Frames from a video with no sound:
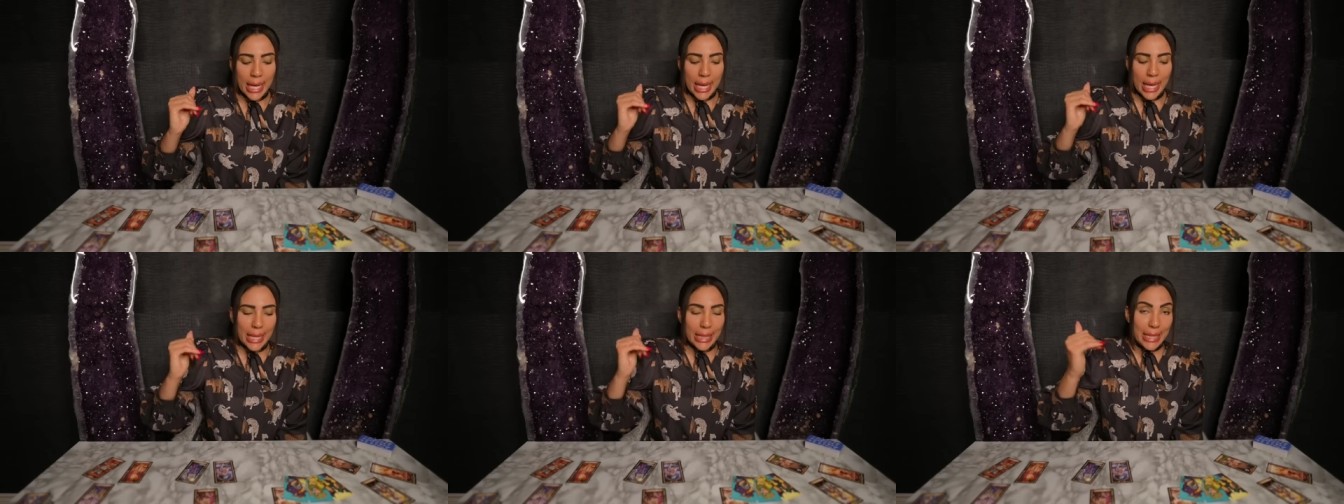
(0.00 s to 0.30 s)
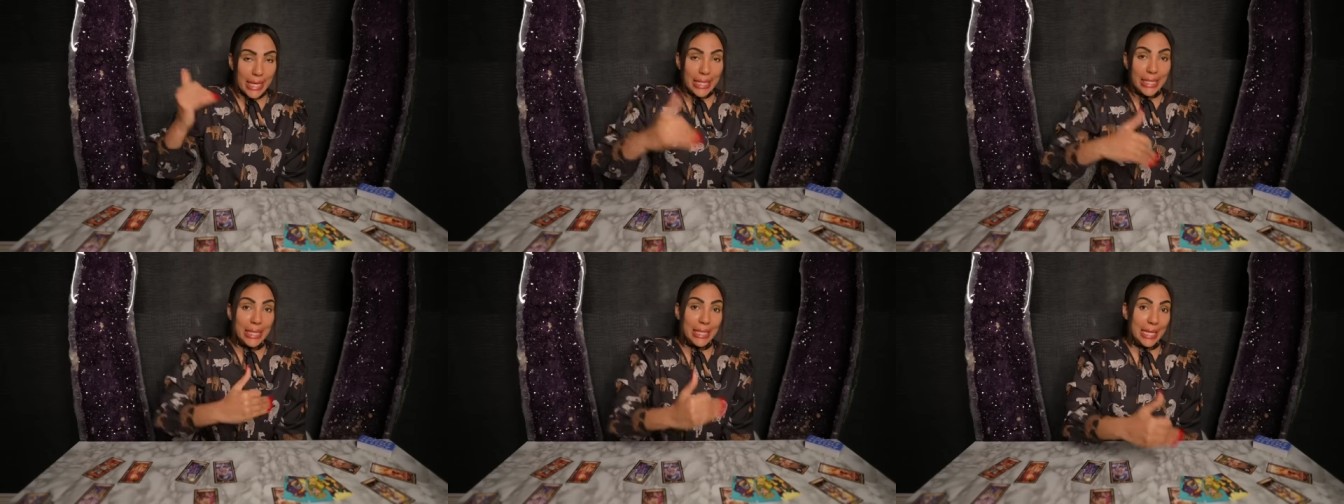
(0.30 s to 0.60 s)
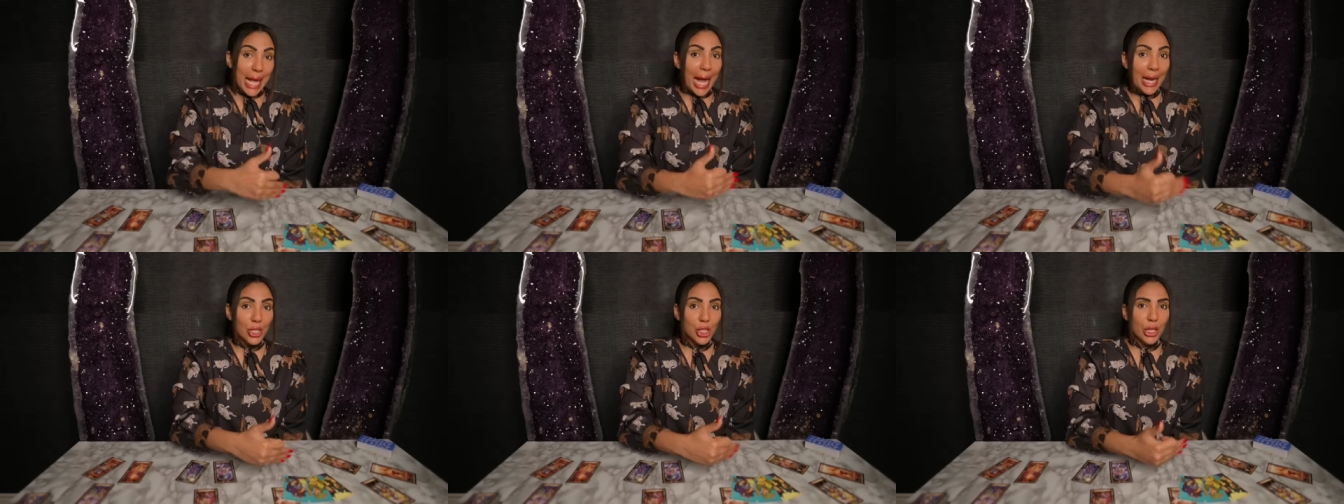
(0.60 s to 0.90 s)
this is
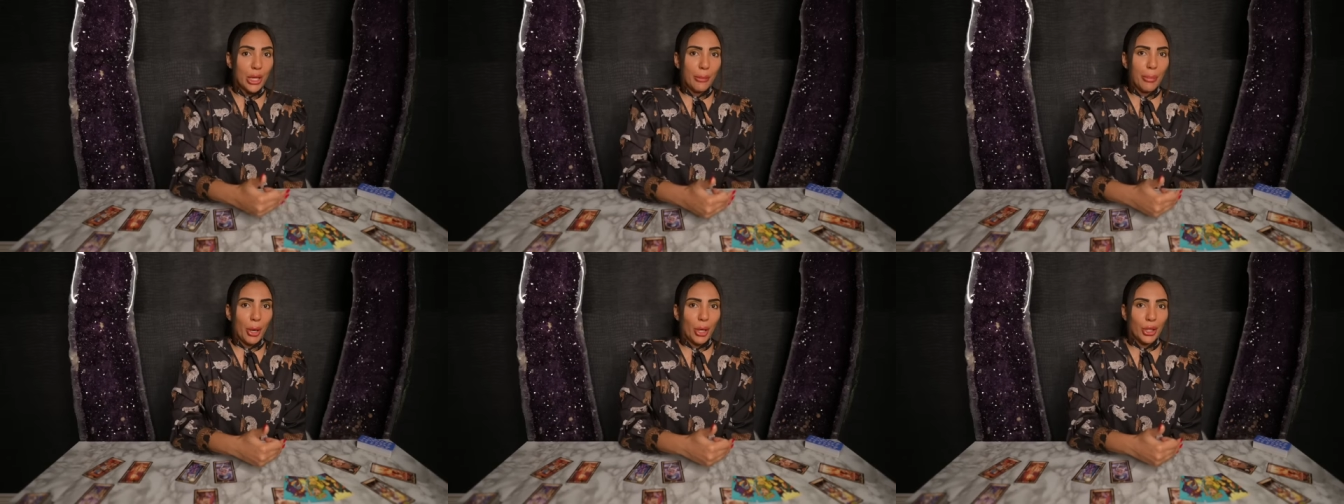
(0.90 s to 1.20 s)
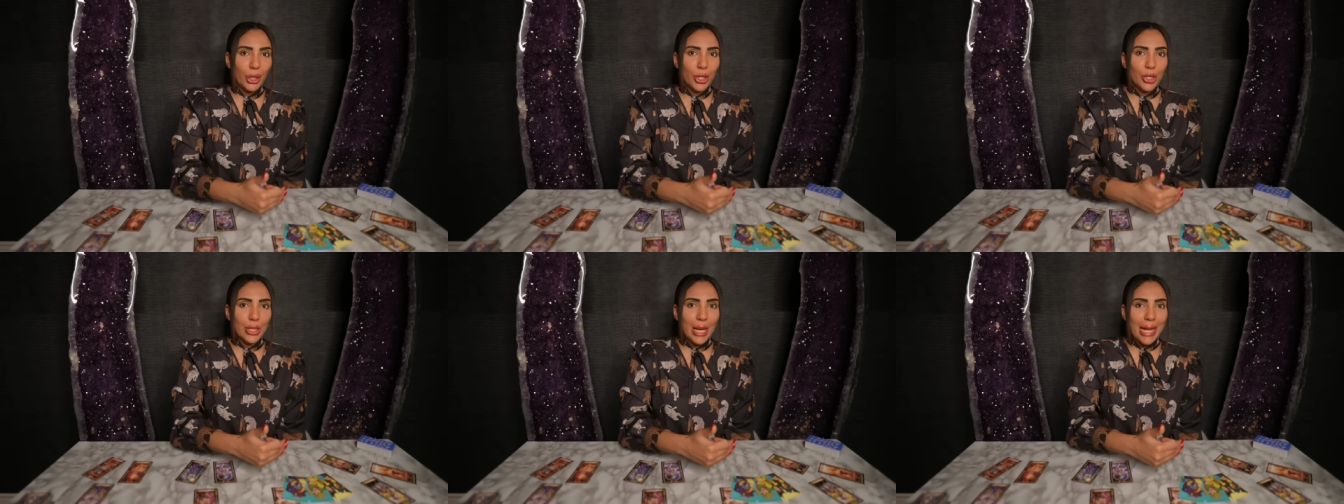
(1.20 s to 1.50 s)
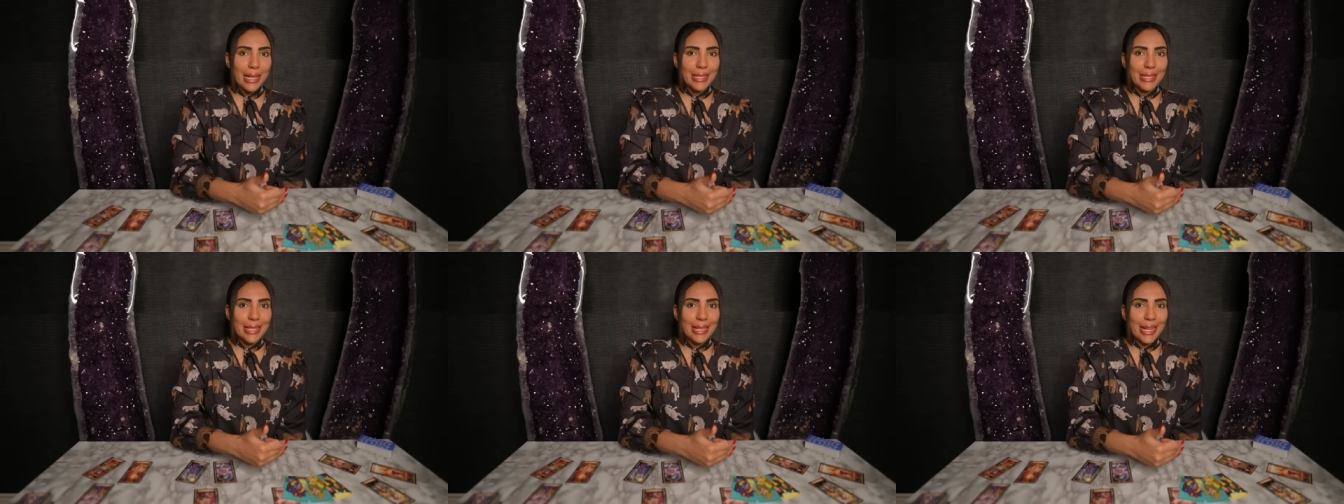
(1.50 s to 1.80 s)
actually a part of your
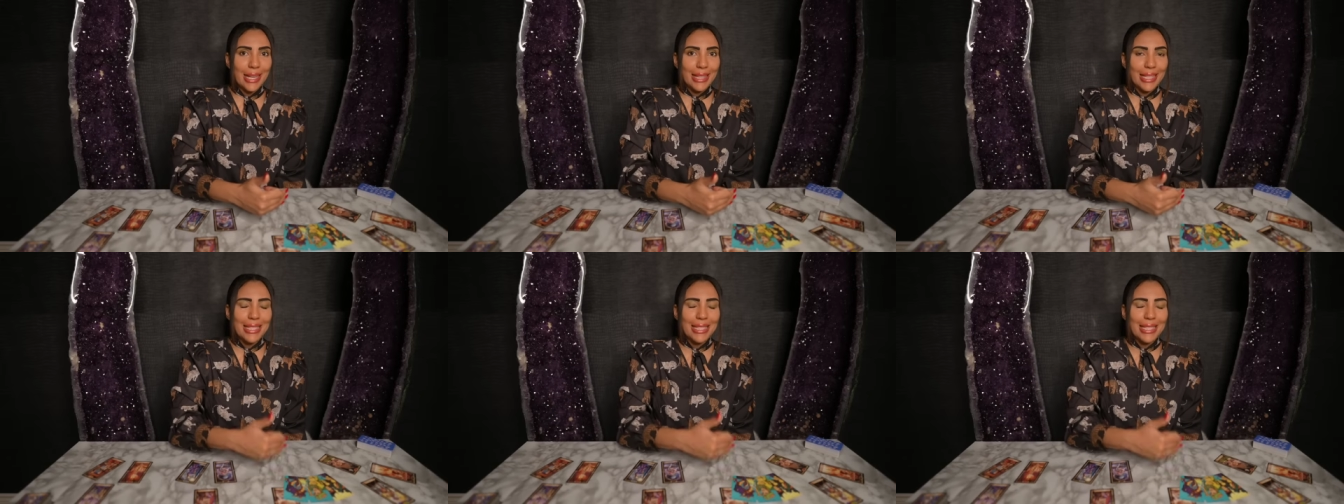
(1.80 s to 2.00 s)
destiny.